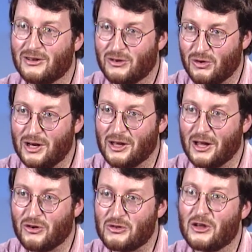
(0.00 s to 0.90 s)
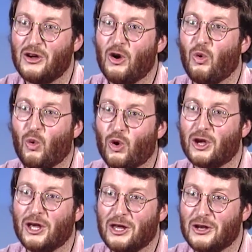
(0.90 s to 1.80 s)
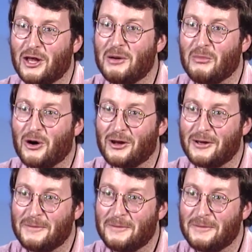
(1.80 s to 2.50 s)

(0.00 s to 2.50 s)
Greenlanders, working in Denmark,